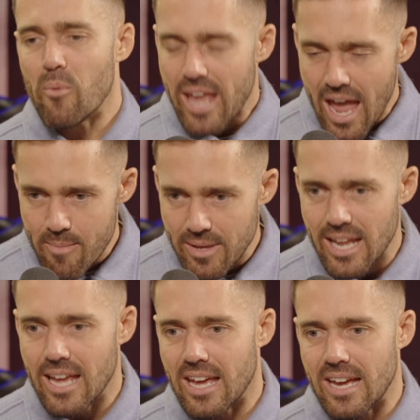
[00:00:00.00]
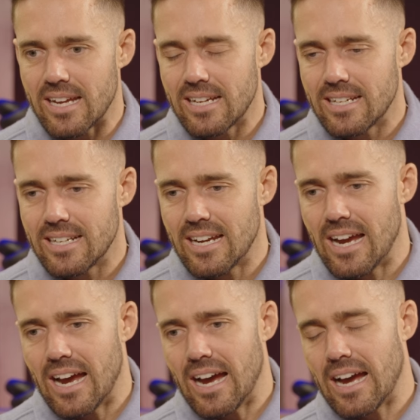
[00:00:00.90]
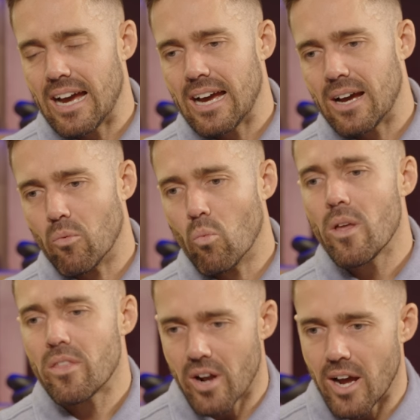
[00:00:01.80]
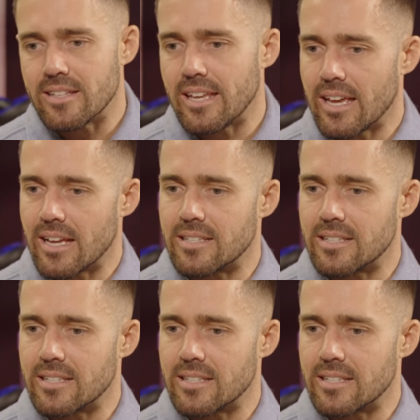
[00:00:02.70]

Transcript: we came in here with an idea